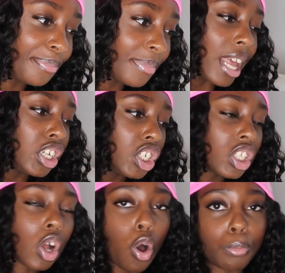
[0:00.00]
that is
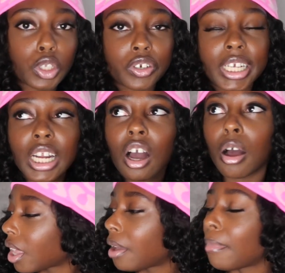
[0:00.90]
just the home screen.
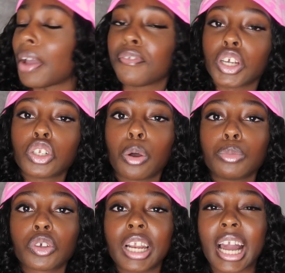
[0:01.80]
My first home
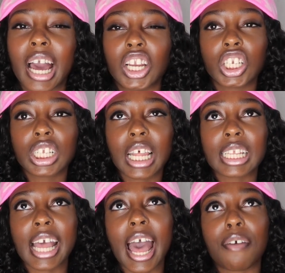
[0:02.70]
screen, I kind of just
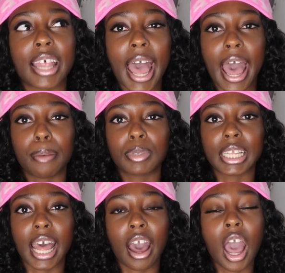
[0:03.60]
like to have the apps
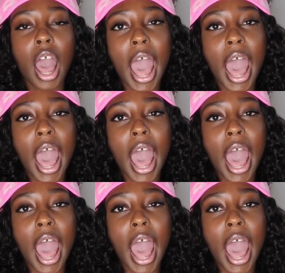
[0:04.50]
that